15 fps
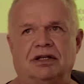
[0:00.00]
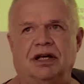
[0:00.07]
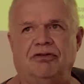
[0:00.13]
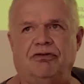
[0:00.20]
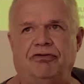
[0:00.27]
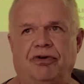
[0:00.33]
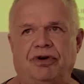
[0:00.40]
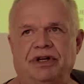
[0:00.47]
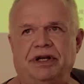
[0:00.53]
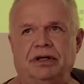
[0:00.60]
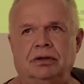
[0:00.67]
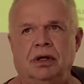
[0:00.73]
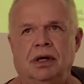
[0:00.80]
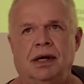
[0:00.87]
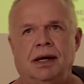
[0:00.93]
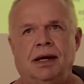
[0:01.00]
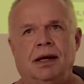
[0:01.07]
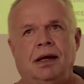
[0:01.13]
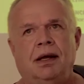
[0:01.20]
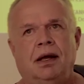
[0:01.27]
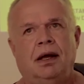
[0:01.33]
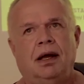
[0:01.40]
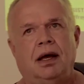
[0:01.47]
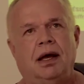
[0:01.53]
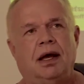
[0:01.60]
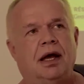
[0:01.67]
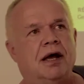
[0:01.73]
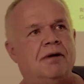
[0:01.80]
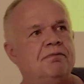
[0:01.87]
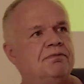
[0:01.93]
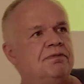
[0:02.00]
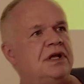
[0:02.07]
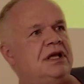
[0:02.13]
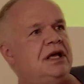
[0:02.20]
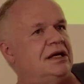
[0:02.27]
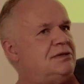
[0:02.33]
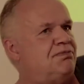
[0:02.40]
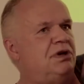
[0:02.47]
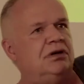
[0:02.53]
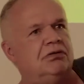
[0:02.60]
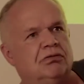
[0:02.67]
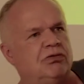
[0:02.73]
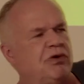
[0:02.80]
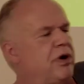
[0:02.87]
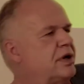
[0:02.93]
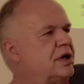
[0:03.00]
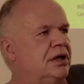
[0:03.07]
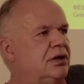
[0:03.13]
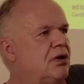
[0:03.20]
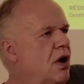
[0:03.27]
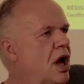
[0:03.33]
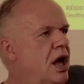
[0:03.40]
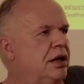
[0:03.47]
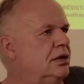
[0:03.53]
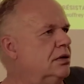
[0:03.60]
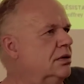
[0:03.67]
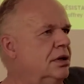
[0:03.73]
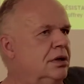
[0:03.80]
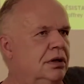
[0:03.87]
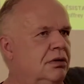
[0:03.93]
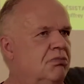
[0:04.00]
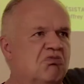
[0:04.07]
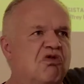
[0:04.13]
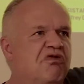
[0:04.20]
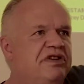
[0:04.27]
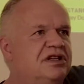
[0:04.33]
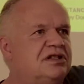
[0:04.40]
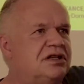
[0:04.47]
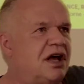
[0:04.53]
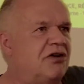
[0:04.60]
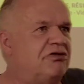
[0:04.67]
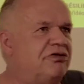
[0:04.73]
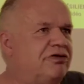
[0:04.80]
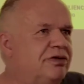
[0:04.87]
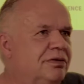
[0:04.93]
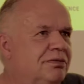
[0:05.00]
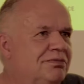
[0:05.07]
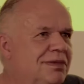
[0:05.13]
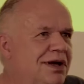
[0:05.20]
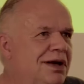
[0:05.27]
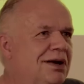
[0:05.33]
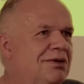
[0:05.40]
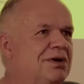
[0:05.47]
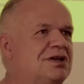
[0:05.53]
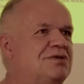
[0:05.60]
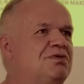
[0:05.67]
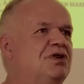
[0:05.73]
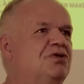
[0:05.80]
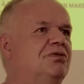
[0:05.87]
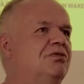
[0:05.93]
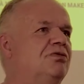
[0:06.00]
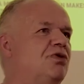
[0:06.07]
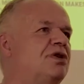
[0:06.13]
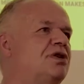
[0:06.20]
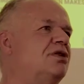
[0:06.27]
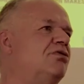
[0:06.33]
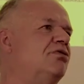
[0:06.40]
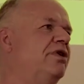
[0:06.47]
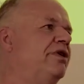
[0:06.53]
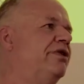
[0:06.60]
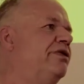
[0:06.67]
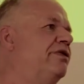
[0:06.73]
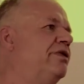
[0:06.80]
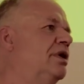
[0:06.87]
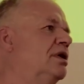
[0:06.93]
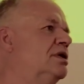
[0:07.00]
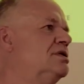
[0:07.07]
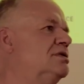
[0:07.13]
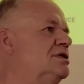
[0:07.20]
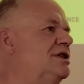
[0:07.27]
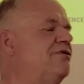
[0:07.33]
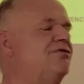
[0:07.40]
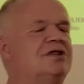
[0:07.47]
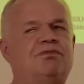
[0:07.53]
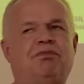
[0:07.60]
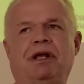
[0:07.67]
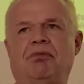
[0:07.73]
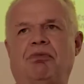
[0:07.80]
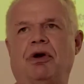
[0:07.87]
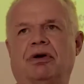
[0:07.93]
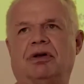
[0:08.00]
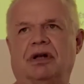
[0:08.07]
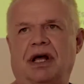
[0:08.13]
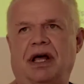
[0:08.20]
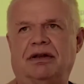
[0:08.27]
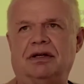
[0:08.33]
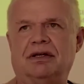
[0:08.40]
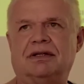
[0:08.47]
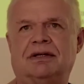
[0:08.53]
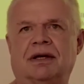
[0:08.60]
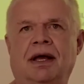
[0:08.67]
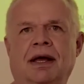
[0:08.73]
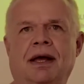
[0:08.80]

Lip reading: California. He has been working on movie stuff. He has been working with Steven Spielberg and others.